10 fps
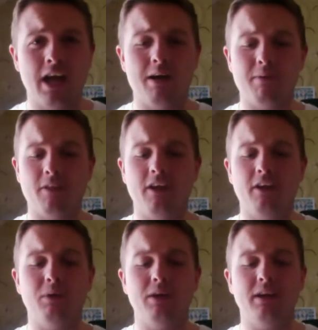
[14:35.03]
I
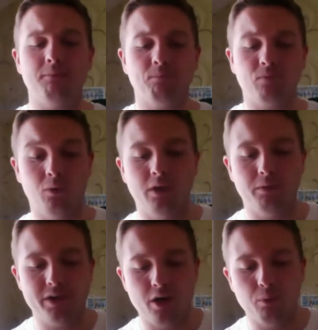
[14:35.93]
think we
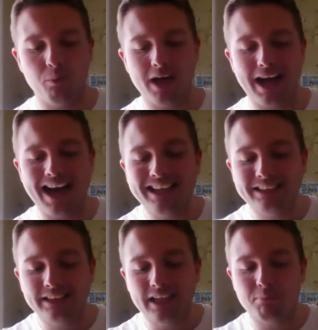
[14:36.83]
are
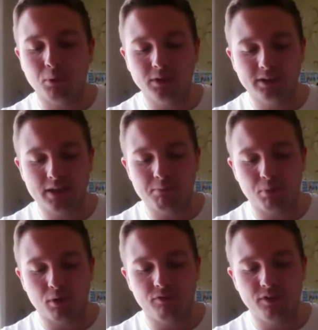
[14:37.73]
18 points in
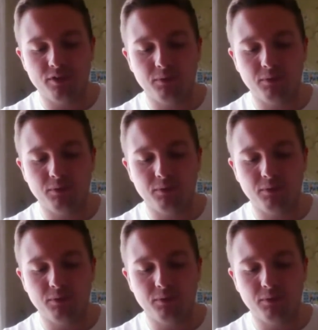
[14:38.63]
profit,